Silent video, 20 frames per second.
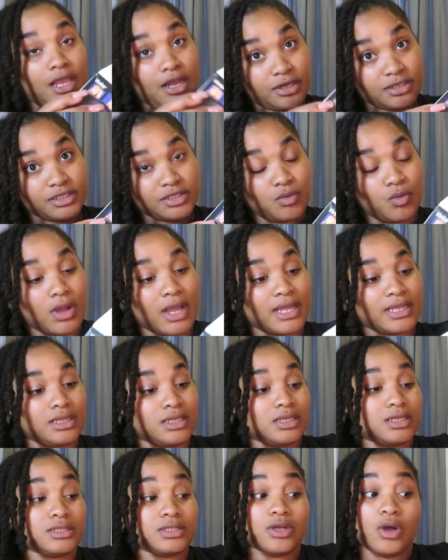Here's the wide
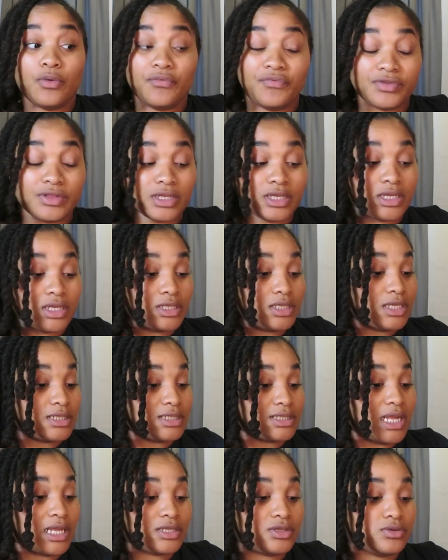lens. Hopefully it does
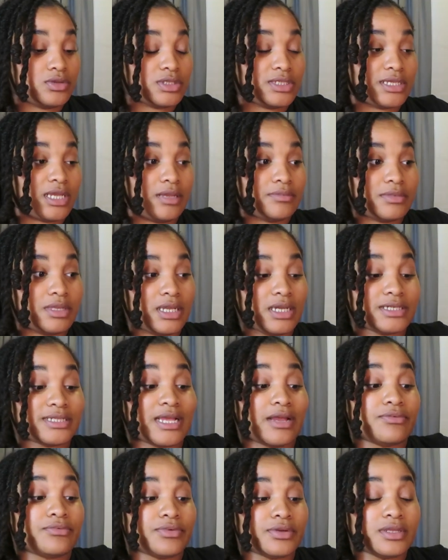not do the same thing, because
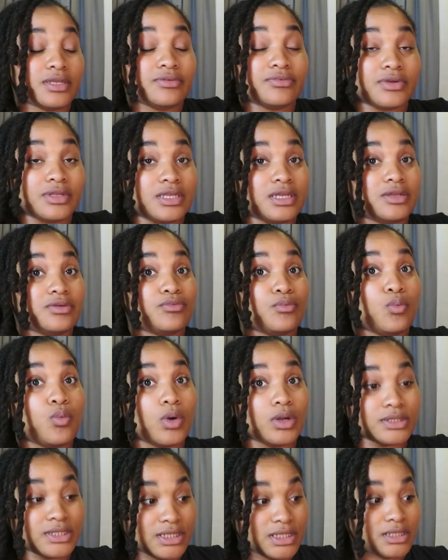I really, really
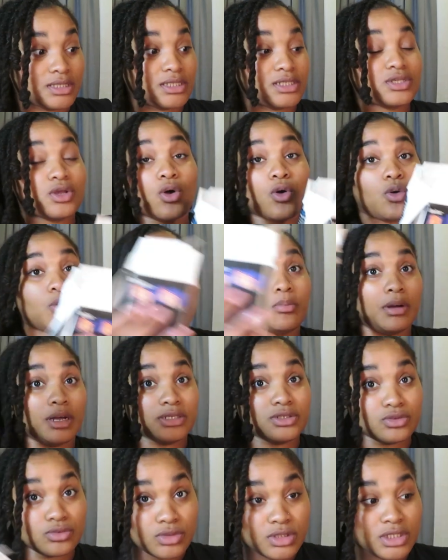wanted this whole
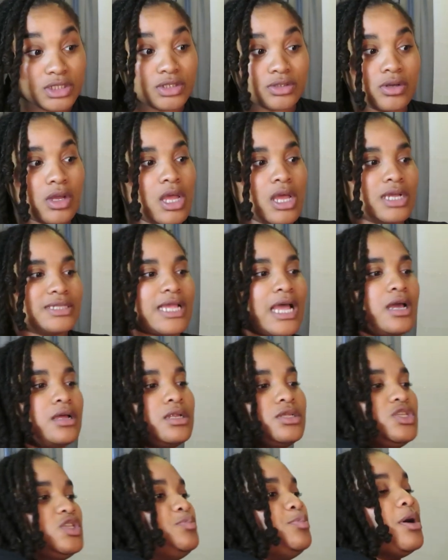bundle deal. Because I
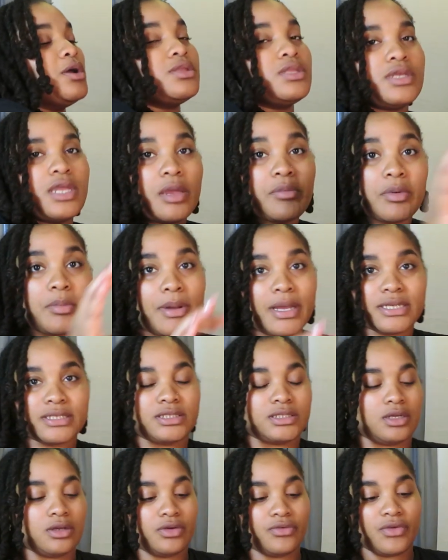could have just bought the camera by
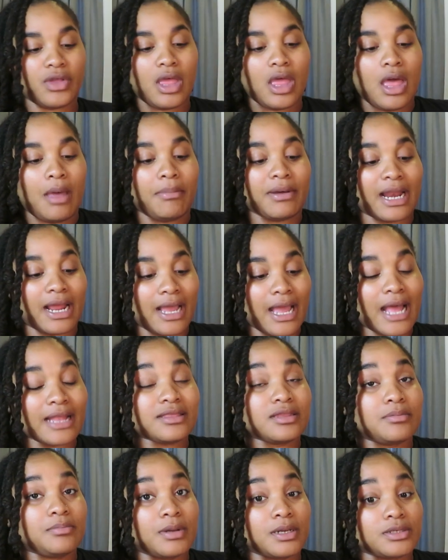itself, but I
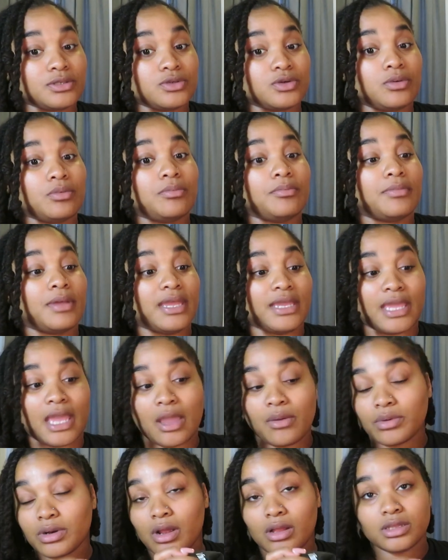got the bundle. It
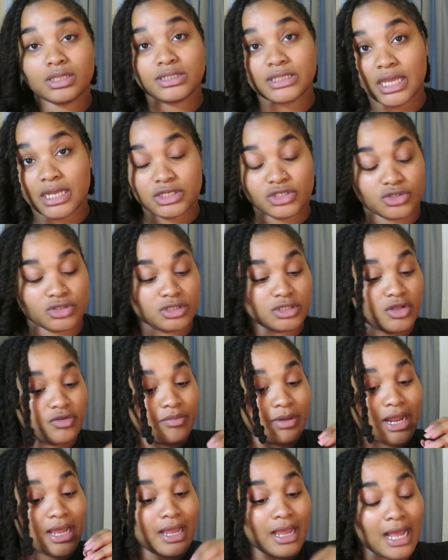came with all this extra
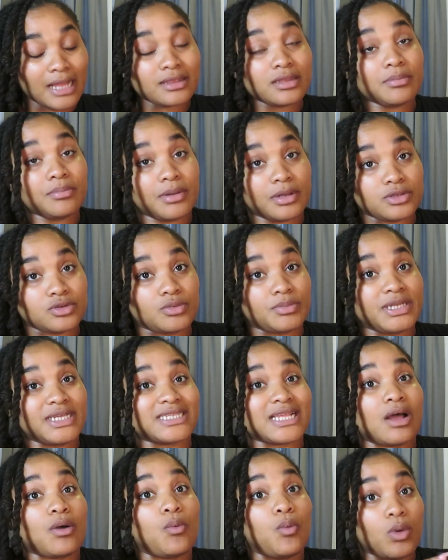stuff, but I got the bundle
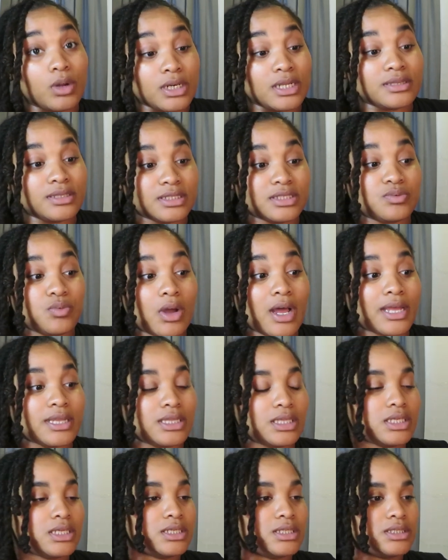because I wanted this
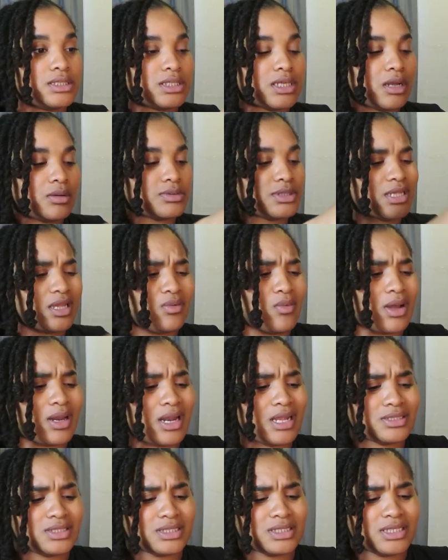wide lens, and I was like, why
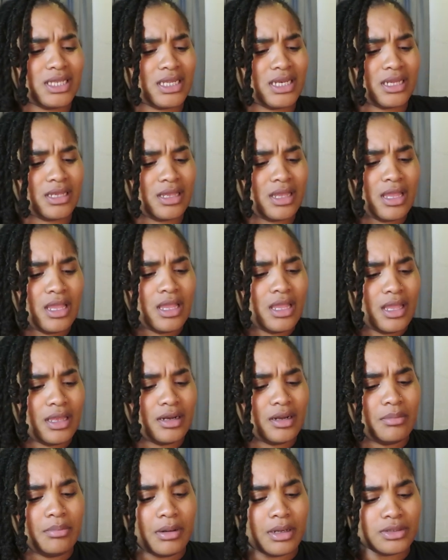not just get it
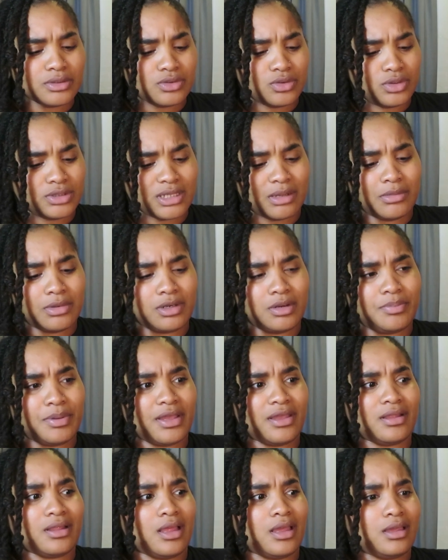in a bundle, because I'm gonna
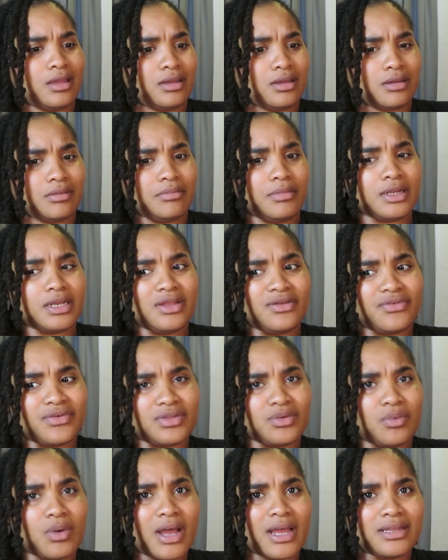pay like money for
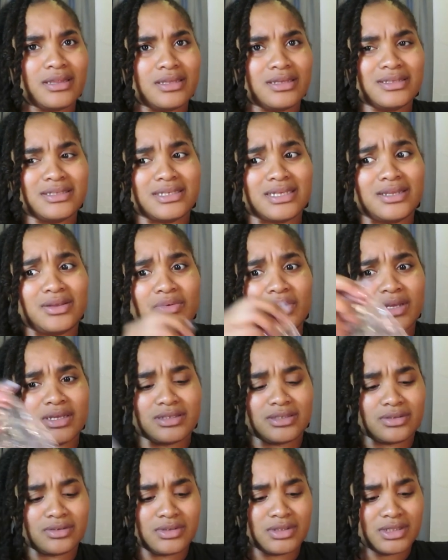the wide lens anyway,
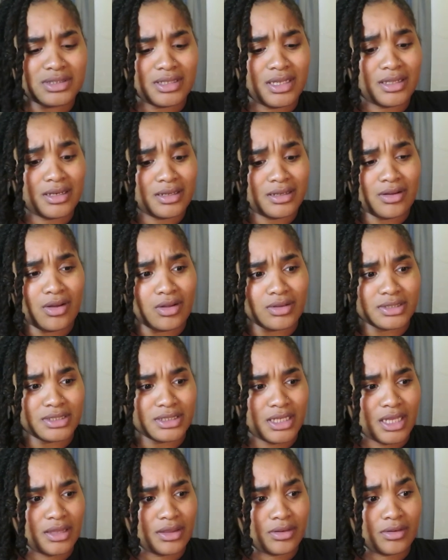so just get it all
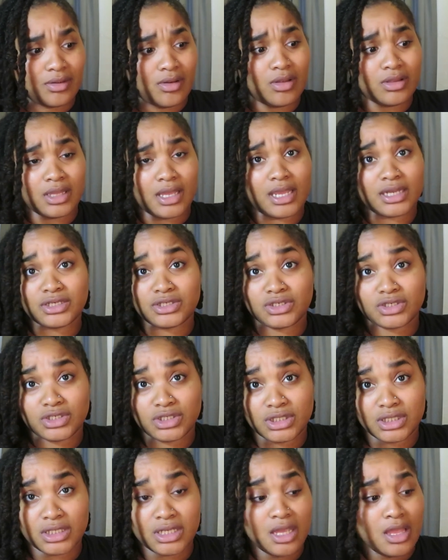together. All the extra
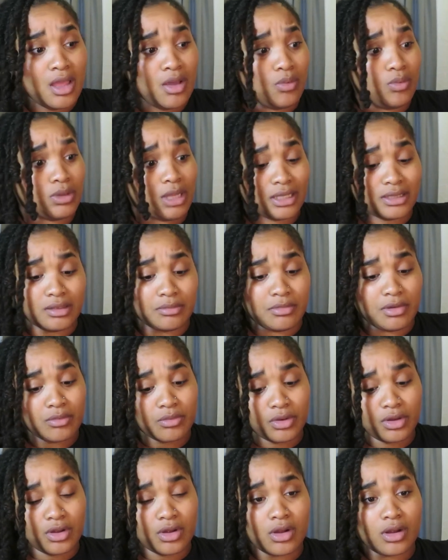shit with like the
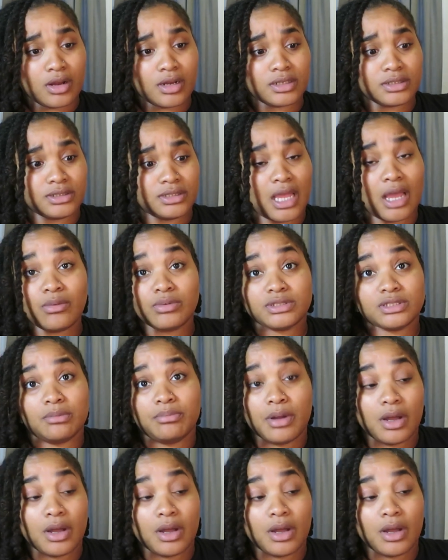memory cards, that was a